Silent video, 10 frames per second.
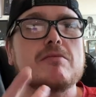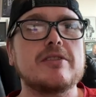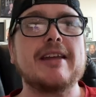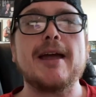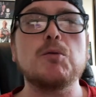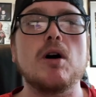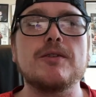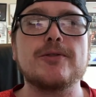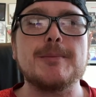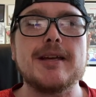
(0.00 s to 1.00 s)
day
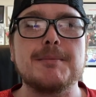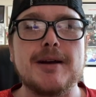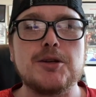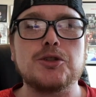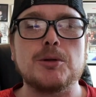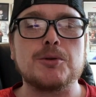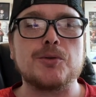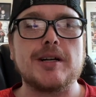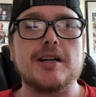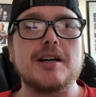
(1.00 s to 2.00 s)
one for me in my YouTube
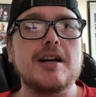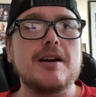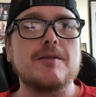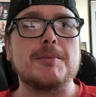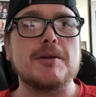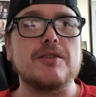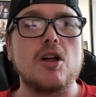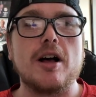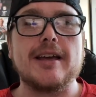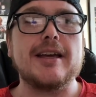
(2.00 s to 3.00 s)
career, from the
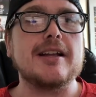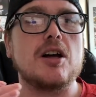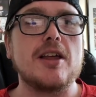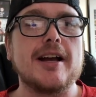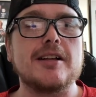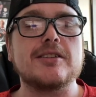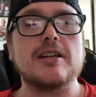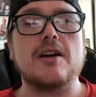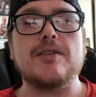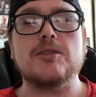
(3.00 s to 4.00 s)
vlogging and all that good
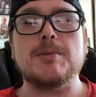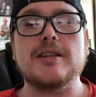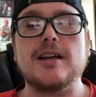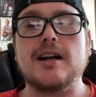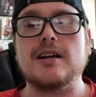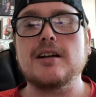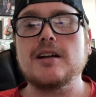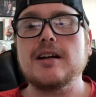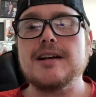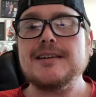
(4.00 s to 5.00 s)
stuff. He's been there.
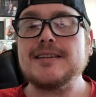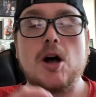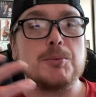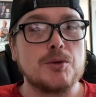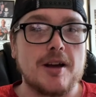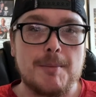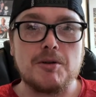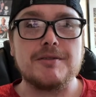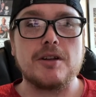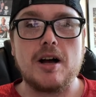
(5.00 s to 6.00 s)
He's helped with a
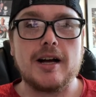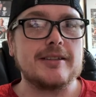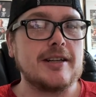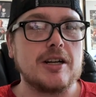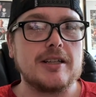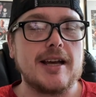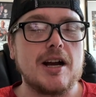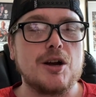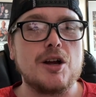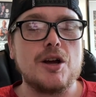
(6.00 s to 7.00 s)
couple of vlogs here and
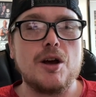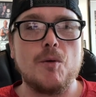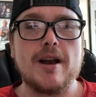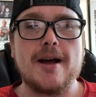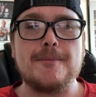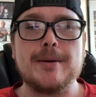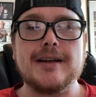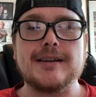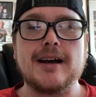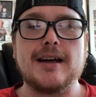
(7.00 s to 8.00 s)
there when I've
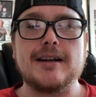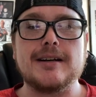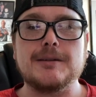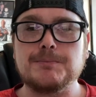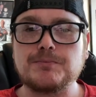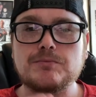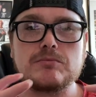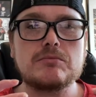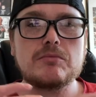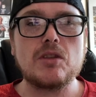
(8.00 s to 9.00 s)
been kind of
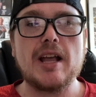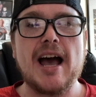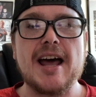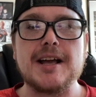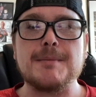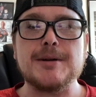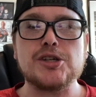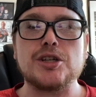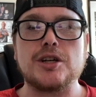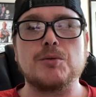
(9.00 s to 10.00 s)
out of
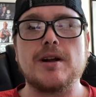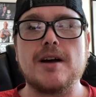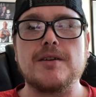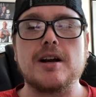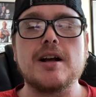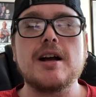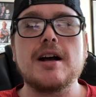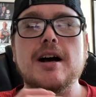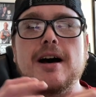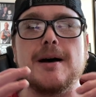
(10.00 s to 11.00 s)
commission or whatever.
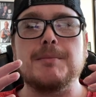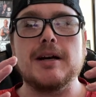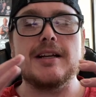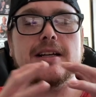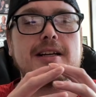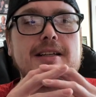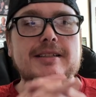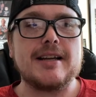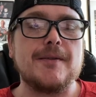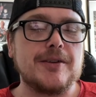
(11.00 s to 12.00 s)
But
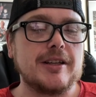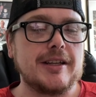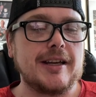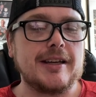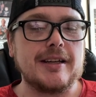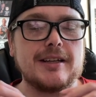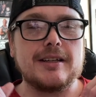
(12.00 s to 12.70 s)
definitely